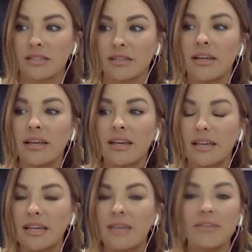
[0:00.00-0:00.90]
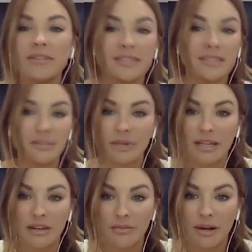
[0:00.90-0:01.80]
And even since the
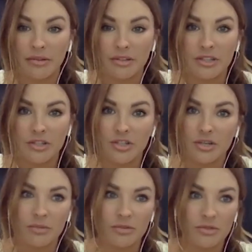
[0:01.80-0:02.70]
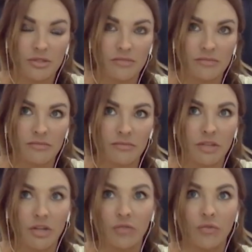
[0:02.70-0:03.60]
beginning of my relationship, which was,
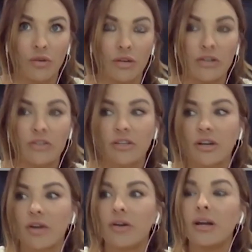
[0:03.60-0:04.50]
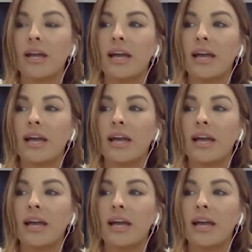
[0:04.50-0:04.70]
you know, four years ago.